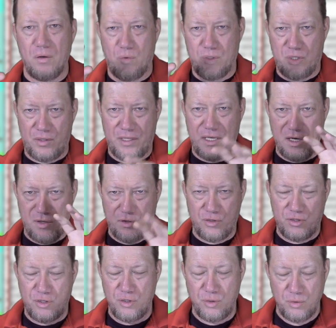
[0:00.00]
which are the other
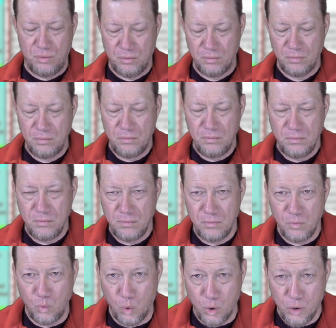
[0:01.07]
2
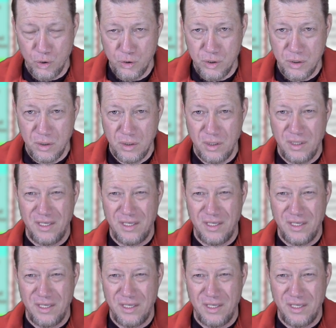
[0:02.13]
words,